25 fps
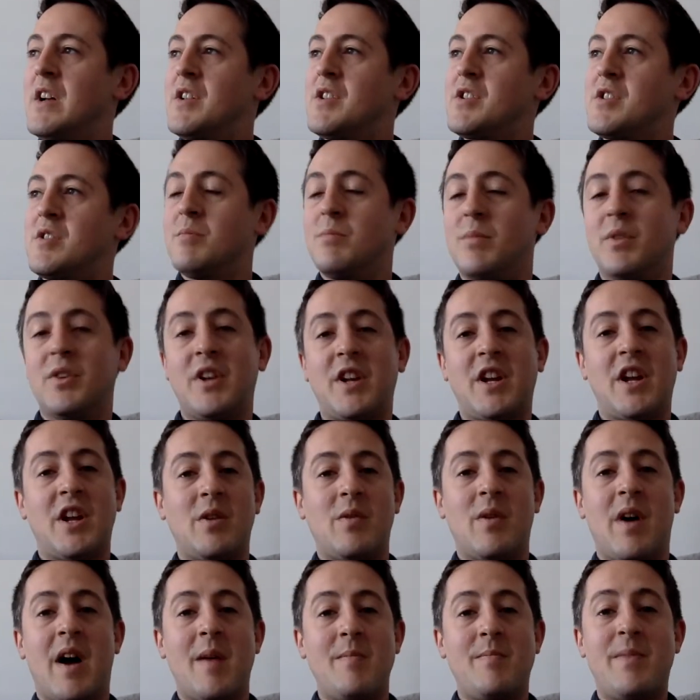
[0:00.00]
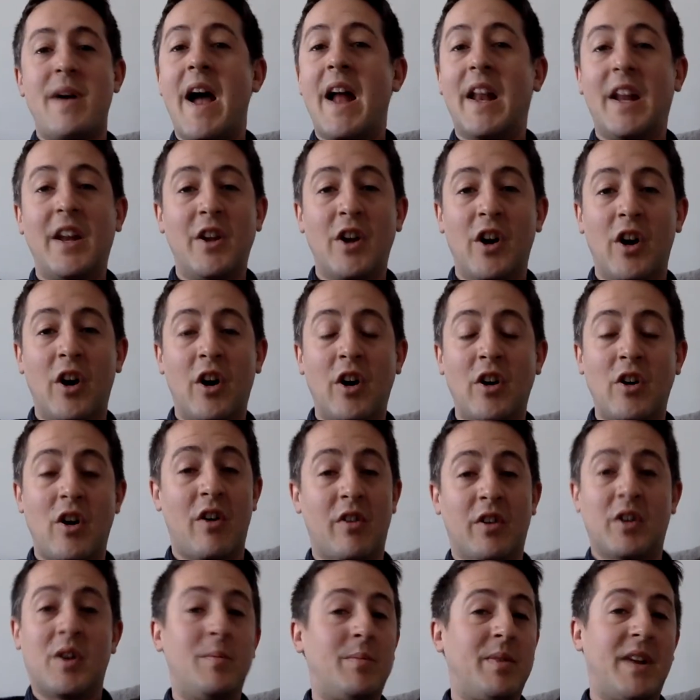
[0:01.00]
somebody who I barely know
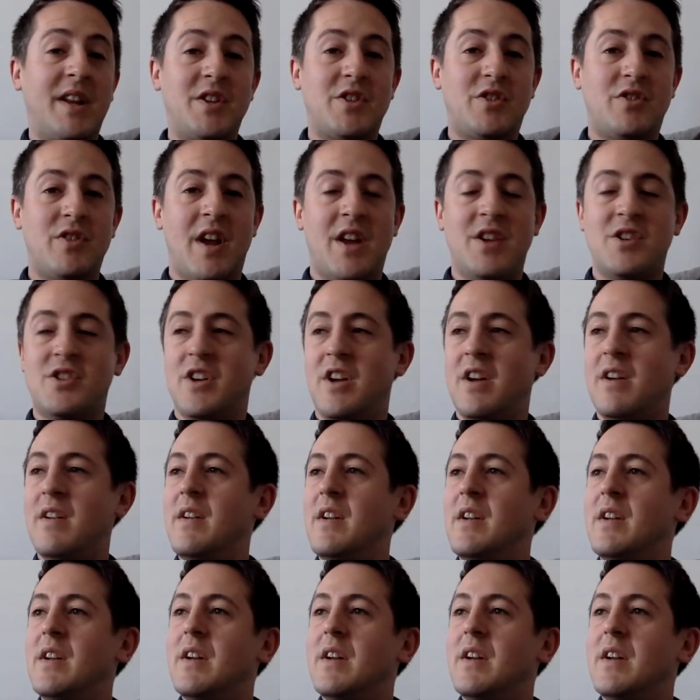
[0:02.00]
or a complete stranger.